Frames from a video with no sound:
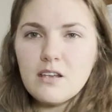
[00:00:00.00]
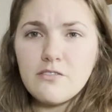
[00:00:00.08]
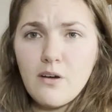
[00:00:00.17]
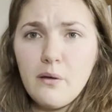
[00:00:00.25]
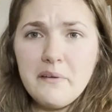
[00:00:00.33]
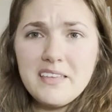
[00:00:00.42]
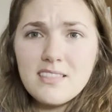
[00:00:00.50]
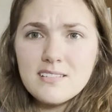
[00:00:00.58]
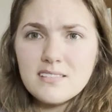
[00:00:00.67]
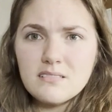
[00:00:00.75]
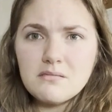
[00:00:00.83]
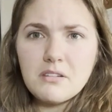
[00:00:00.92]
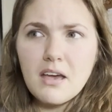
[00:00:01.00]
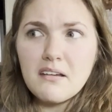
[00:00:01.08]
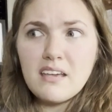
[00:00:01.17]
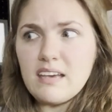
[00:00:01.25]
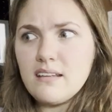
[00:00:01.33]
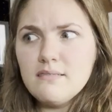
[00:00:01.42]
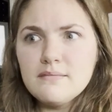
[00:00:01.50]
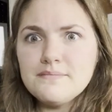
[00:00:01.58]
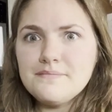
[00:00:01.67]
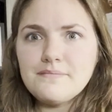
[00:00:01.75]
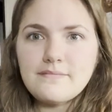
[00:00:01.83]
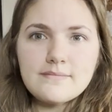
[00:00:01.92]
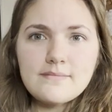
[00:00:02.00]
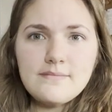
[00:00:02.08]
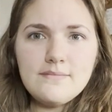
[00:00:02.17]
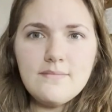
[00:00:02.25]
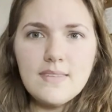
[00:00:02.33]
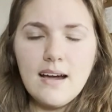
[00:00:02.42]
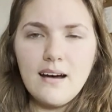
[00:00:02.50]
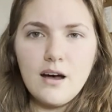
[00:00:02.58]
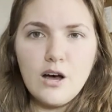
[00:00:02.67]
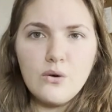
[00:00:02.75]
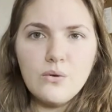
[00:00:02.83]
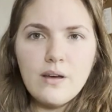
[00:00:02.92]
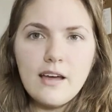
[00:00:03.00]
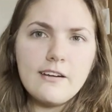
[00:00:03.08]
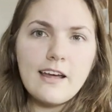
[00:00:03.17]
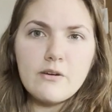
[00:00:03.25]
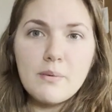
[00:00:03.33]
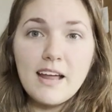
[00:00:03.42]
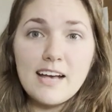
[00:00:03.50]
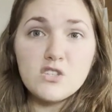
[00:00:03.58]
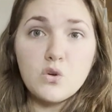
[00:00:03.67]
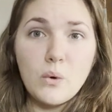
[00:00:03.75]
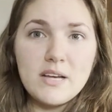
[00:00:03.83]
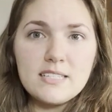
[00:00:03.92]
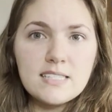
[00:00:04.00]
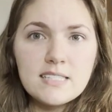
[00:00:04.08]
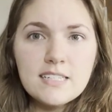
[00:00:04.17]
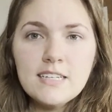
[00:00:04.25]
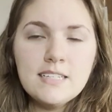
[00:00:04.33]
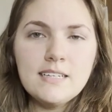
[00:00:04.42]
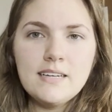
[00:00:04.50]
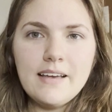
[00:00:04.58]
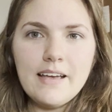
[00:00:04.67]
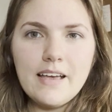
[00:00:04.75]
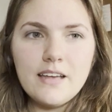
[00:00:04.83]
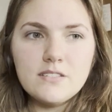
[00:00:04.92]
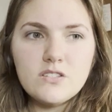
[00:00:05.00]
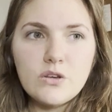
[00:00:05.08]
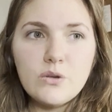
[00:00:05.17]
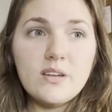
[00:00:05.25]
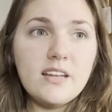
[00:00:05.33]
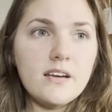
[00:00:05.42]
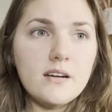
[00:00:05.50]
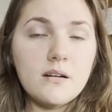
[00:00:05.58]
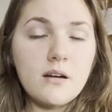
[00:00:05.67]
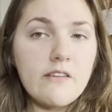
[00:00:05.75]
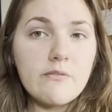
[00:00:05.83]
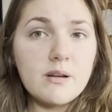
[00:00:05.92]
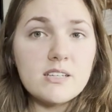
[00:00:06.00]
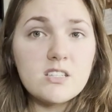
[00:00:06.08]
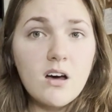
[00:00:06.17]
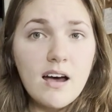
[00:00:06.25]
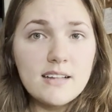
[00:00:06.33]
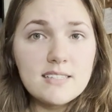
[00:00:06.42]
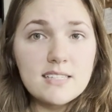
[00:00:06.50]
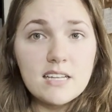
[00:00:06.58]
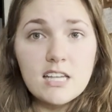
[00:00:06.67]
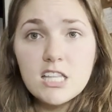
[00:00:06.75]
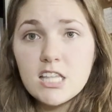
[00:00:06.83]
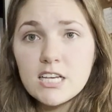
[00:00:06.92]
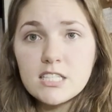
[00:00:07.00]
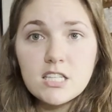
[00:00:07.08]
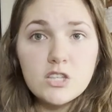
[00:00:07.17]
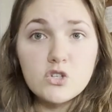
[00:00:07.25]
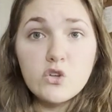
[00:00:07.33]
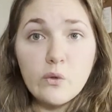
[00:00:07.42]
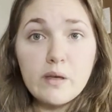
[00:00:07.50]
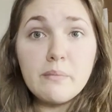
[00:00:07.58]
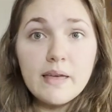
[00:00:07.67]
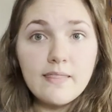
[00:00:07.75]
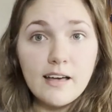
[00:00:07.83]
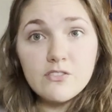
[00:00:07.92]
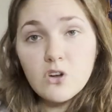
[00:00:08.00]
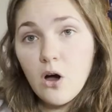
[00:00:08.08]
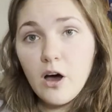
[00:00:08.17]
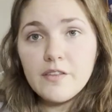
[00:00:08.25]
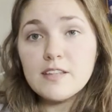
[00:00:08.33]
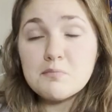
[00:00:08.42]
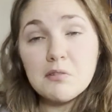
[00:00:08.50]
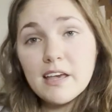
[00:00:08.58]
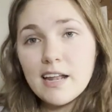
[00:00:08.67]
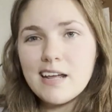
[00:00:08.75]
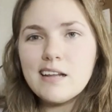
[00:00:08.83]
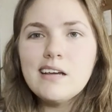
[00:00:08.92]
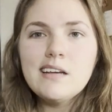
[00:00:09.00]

following this young kid, and everybody has noise, And so you can hear everybody's thoughts, and he thinks that there's only men left on this planet.